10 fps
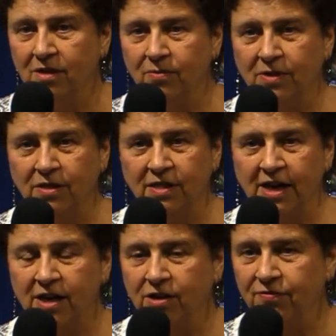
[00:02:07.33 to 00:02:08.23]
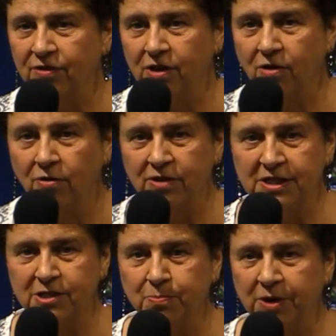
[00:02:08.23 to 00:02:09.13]
We thank you for the Holy
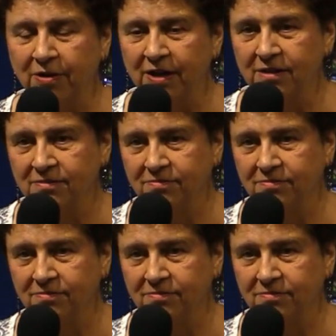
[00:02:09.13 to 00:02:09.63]
Spirit.